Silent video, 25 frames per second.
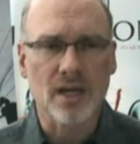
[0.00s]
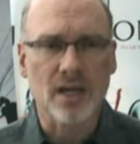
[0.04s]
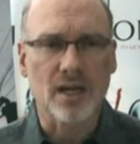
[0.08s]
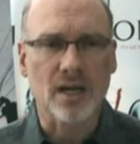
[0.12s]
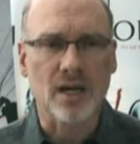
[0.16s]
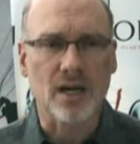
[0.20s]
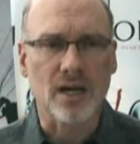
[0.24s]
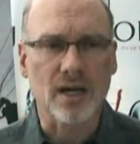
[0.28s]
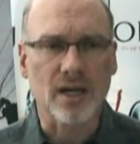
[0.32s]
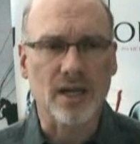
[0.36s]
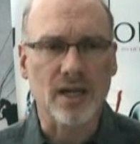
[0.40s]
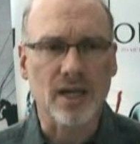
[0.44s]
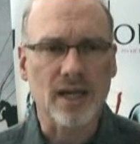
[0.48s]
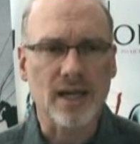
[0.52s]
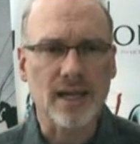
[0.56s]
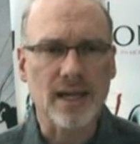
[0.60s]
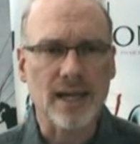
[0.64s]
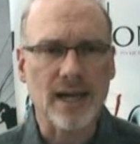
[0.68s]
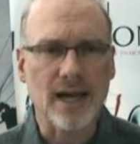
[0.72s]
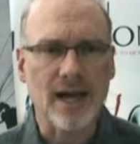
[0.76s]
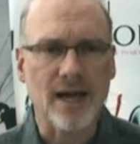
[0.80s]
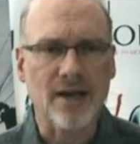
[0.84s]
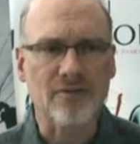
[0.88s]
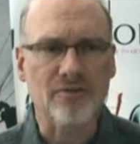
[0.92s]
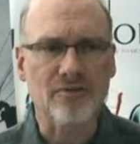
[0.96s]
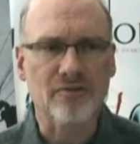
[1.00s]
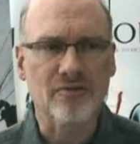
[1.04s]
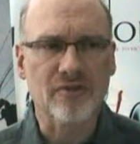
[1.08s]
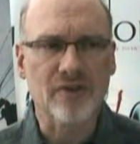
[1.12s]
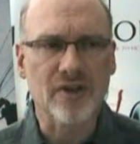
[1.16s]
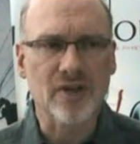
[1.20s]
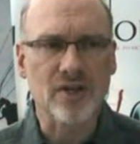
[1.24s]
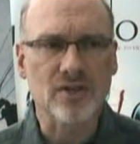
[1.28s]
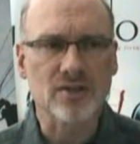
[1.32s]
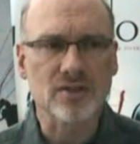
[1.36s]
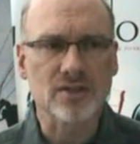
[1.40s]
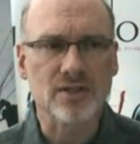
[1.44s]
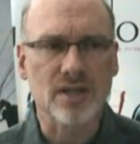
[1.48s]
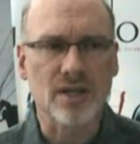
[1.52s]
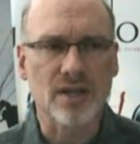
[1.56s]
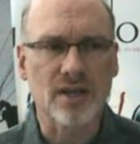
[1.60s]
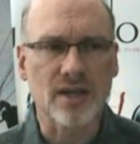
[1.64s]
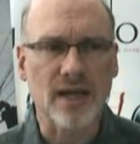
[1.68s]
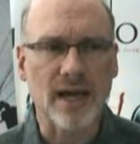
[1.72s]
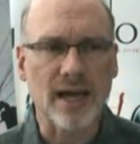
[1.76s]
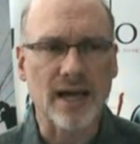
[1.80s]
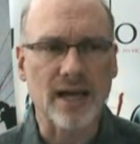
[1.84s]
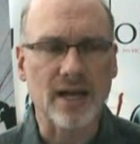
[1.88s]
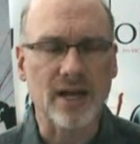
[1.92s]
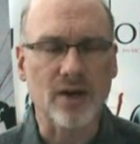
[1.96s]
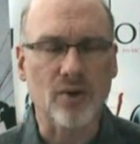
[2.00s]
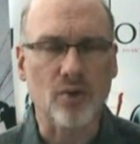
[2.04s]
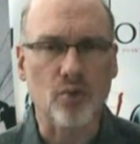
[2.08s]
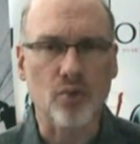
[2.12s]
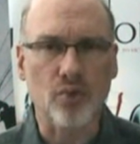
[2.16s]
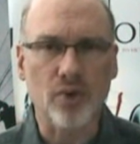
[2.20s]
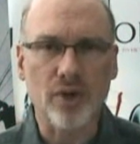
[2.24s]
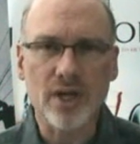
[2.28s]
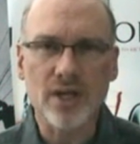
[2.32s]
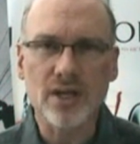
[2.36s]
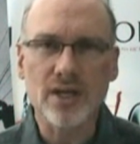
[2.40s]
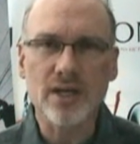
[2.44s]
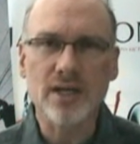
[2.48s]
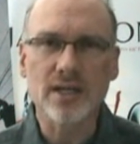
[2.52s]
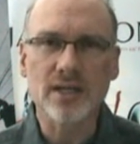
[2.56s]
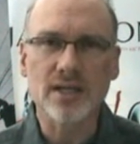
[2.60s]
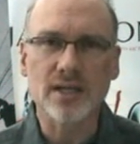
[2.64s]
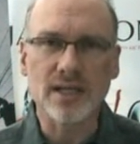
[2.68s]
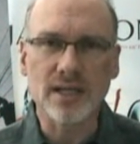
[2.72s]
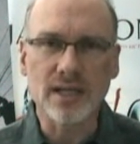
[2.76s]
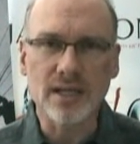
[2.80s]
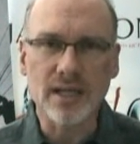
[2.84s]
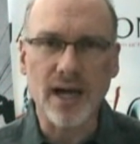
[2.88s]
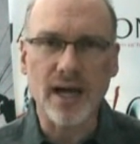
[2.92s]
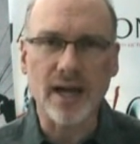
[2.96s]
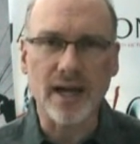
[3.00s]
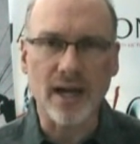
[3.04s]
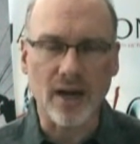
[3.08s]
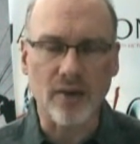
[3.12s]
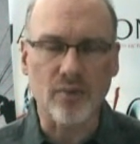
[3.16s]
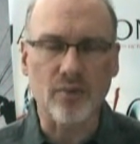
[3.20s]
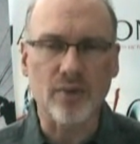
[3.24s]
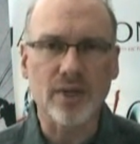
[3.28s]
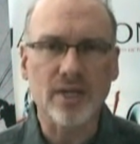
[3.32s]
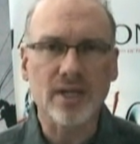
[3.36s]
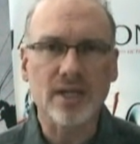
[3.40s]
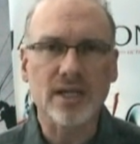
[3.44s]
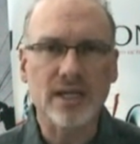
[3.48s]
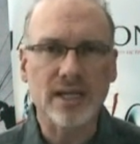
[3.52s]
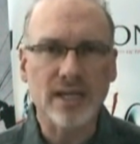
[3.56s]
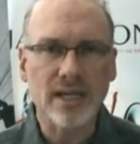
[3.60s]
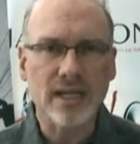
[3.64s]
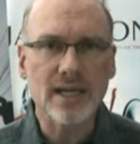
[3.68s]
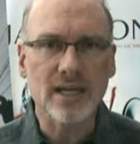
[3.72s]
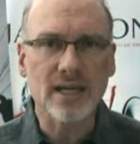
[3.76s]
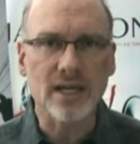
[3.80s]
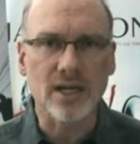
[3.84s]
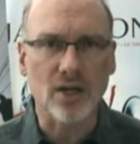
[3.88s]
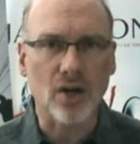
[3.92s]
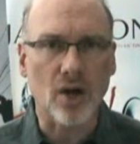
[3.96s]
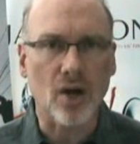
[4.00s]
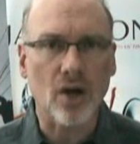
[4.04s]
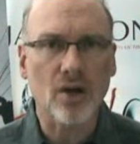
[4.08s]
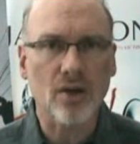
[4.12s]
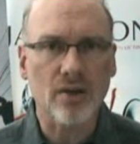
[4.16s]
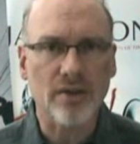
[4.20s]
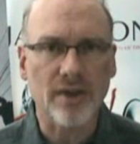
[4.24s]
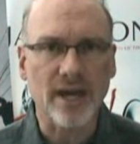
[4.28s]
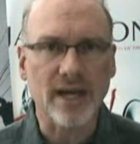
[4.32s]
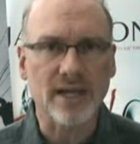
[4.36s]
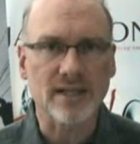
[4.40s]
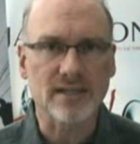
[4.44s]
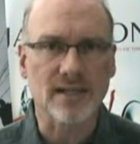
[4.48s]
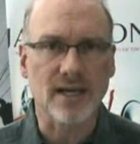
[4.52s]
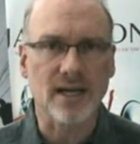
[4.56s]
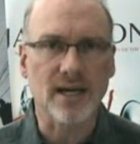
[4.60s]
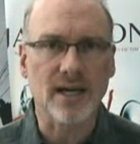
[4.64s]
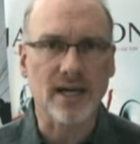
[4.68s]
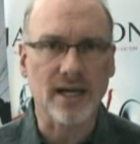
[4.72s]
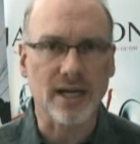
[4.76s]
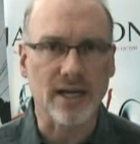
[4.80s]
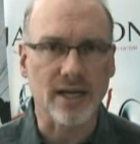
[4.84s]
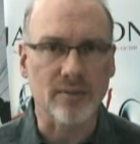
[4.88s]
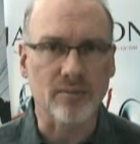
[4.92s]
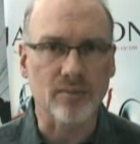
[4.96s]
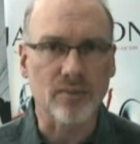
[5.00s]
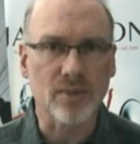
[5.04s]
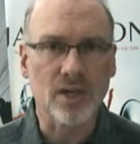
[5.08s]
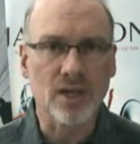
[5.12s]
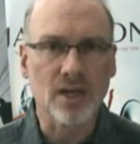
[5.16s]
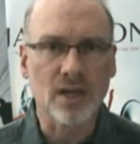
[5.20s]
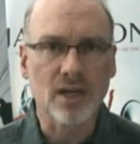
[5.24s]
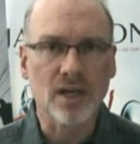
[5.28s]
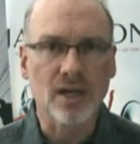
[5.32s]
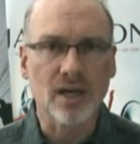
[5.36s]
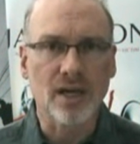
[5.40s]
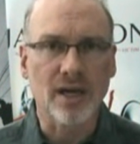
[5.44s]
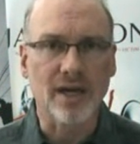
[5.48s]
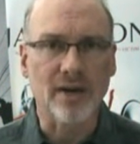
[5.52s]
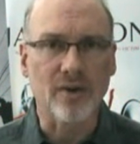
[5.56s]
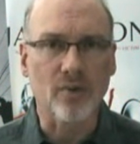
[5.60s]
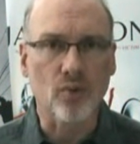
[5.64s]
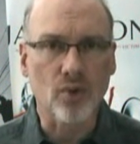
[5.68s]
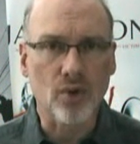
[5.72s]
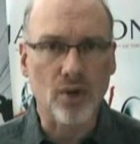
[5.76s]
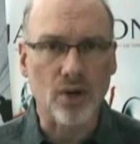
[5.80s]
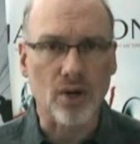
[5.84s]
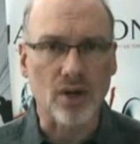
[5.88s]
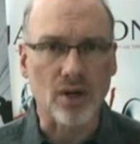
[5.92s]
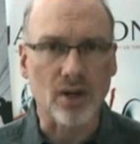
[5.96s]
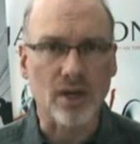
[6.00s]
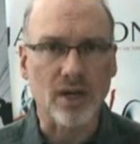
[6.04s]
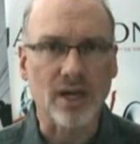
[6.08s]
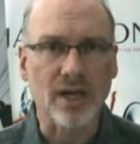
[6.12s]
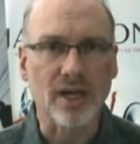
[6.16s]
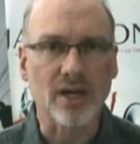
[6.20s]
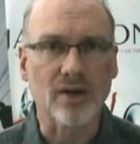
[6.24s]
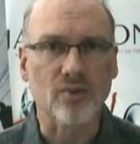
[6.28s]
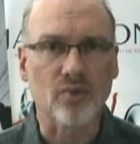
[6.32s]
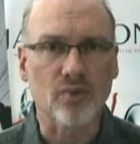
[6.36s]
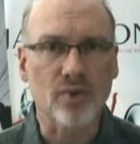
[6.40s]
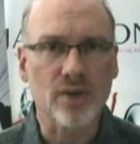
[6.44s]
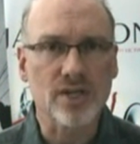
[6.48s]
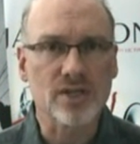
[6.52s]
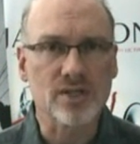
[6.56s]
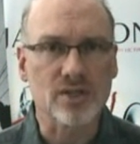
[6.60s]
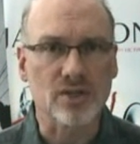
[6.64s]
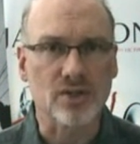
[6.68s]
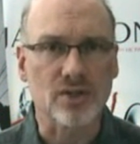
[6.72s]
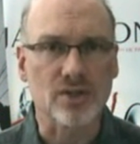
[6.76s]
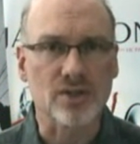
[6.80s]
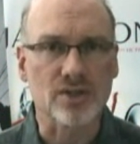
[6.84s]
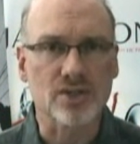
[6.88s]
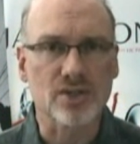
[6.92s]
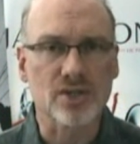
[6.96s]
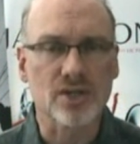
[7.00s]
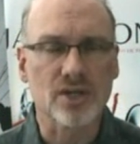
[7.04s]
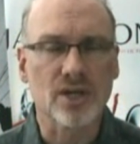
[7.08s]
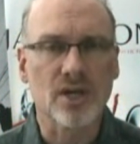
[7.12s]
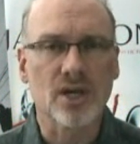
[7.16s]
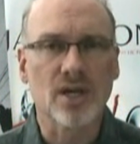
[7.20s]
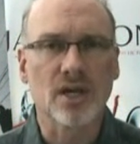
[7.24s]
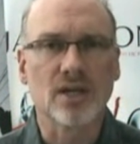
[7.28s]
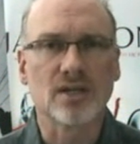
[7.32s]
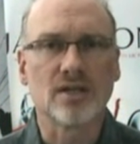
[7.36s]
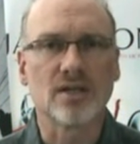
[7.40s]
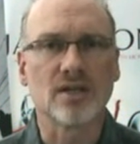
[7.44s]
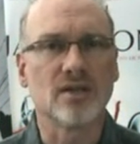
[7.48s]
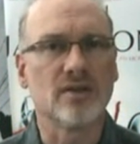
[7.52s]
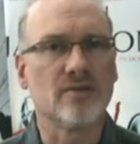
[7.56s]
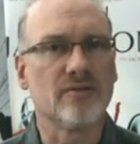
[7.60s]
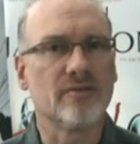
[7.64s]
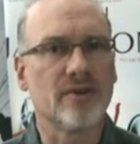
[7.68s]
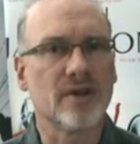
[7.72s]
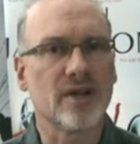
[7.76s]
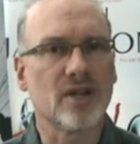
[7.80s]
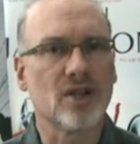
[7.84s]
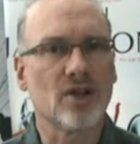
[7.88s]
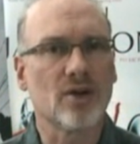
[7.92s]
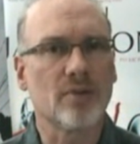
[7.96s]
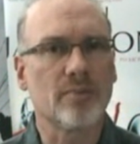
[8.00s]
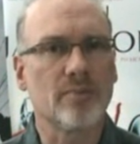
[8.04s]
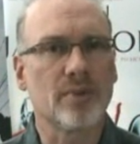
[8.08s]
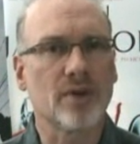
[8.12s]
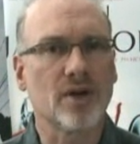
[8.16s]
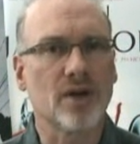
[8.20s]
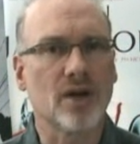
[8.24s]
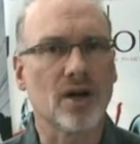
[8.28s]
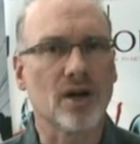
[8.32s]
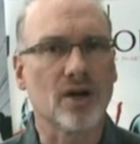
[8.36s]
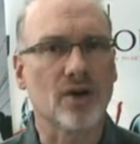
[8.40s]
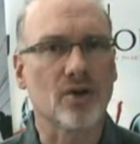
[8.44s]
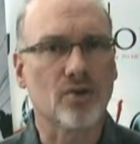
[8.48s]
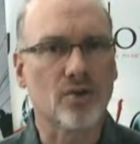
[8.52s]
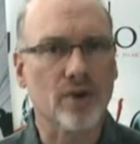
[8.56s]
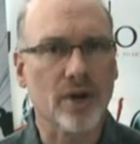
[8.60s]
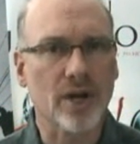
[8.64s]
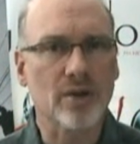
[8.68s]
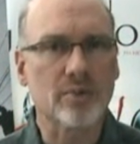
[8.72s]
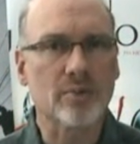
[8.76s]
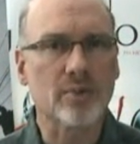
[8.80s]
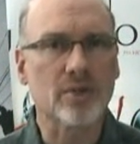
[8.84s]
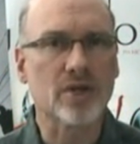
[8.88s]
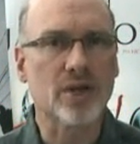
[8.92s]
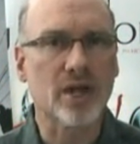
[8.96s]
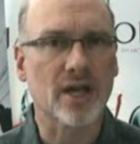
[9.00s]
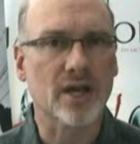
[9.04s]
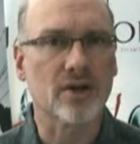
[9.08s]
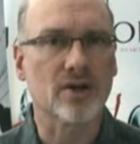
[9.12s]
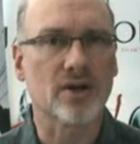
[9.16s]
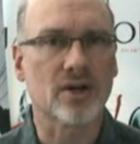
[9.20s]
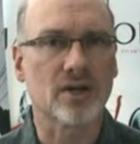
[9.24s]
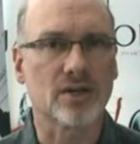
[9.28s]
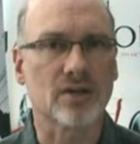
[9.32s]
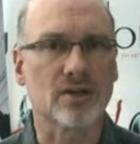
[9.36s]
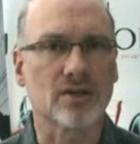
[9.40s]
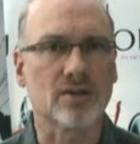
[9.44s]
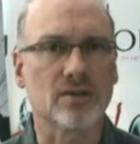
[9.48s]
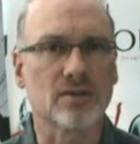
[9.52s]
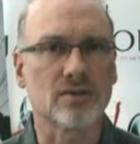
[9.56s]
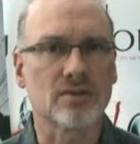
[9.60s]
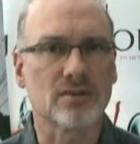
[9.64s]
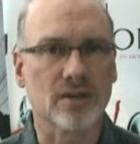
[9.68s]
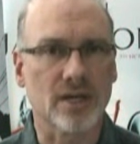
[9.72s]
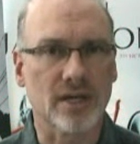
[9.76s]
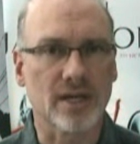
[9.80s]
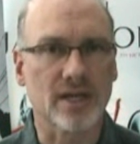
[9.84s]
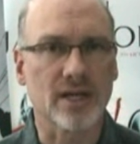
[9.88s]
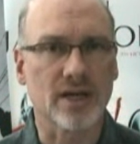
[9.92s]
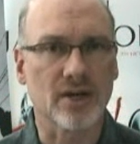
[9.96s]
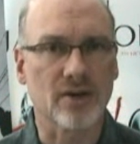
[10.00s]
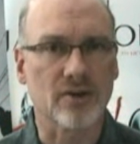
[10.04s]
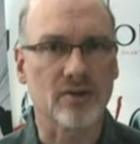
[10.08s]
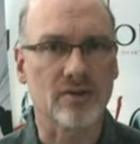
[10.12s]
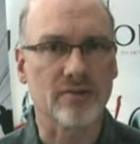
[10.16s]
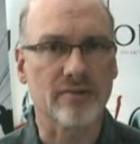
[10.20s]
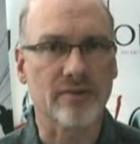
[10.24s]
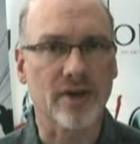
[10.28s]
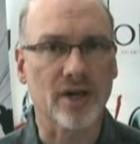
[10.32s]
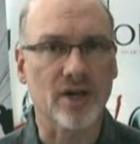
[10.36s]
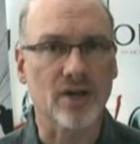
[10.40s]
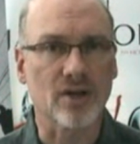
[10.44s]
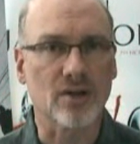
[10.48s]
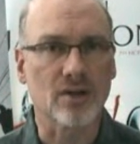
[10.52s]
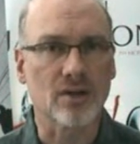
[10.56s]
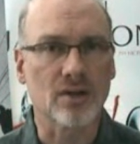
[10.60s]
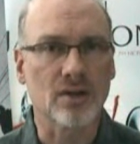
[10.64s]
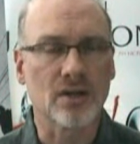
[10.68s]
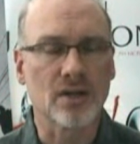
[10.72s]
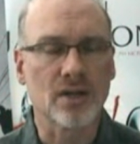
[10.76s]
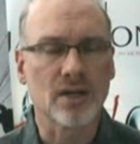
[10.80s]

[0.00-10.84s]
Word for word: Uh, I felt that it really, I, I really needed all that time and work and research to develop a credible character like Karen Vail,